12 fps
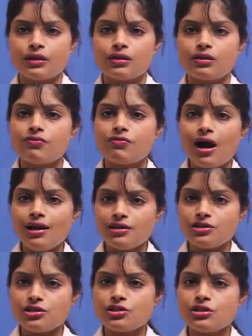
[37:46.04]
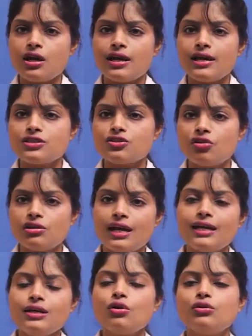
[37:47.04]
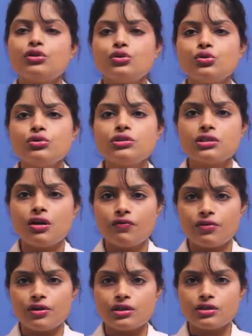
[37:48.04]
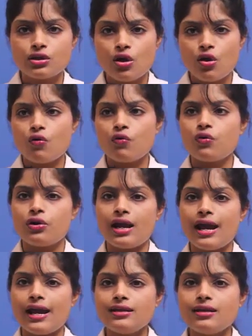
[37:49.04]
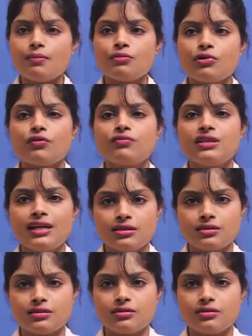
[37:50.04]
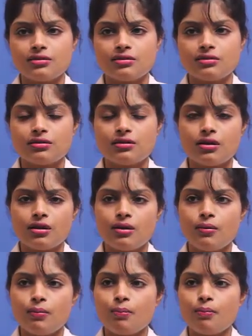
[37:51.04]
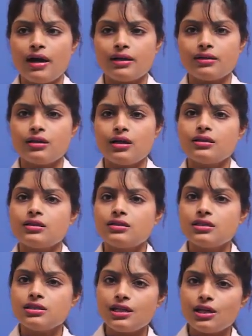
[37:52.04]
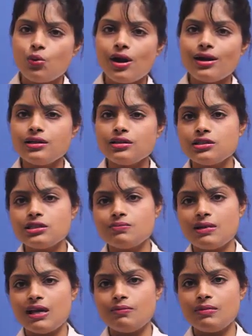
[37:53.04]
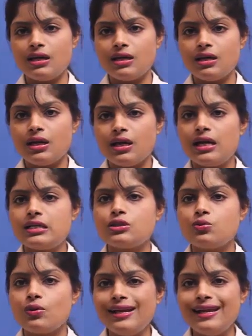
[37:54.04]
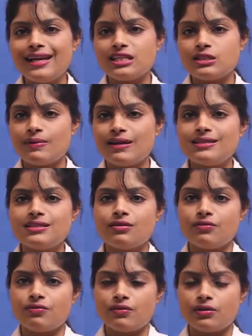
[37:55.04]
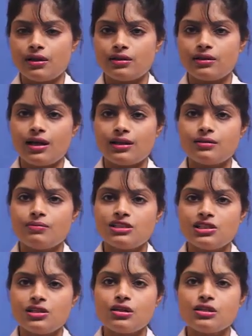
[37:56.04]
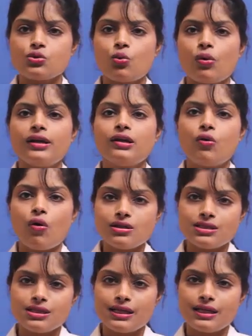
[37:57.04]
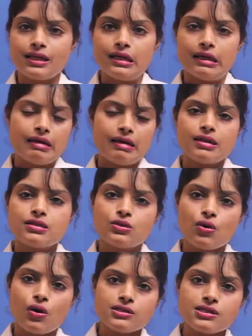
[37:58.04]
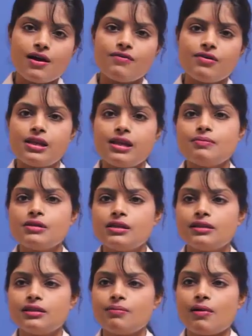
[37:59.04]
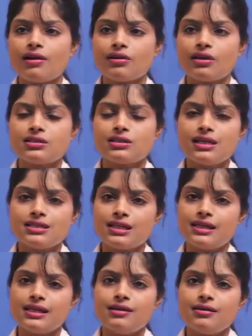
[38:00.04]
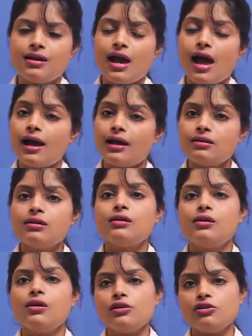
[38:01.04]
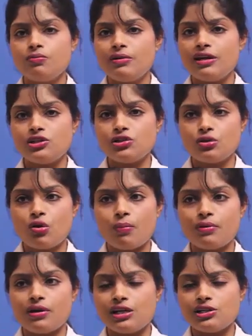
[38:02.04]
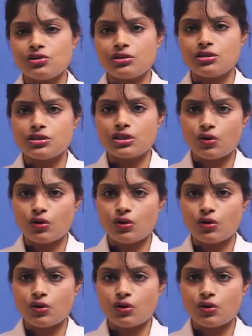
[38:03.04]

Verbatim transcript: The varnish is retained on the tooth surface for n number of days, but the disadvantages may be it is very expensive, that the material is quite costly, it's not available in the markets easily, and lot of patient cooperation is